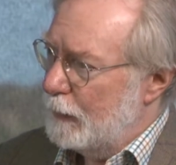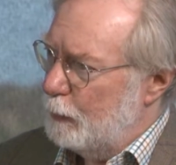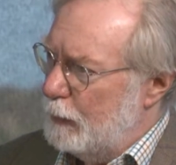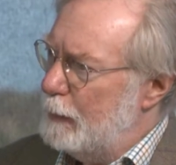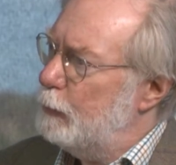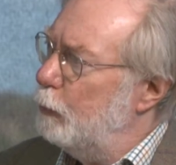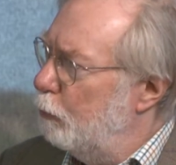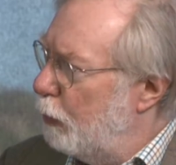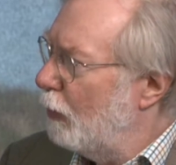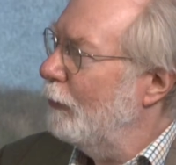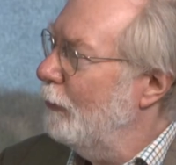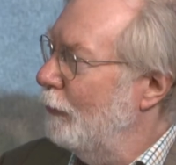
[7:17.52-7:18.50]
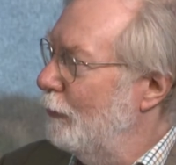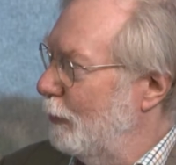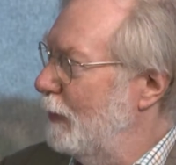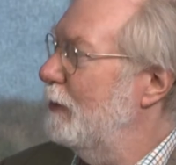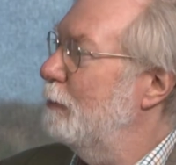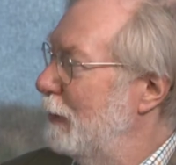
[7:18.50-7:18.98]
People bond
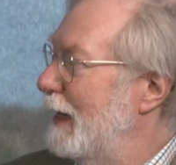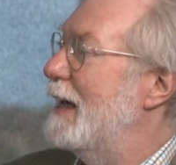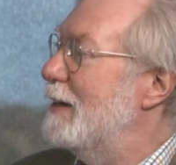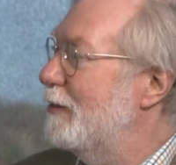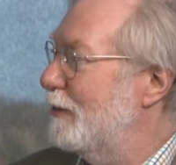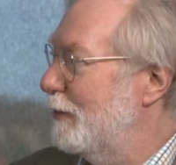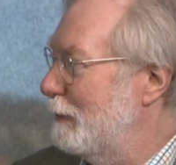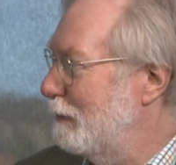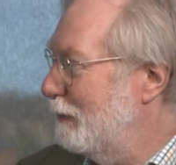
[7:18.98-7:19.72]
with place.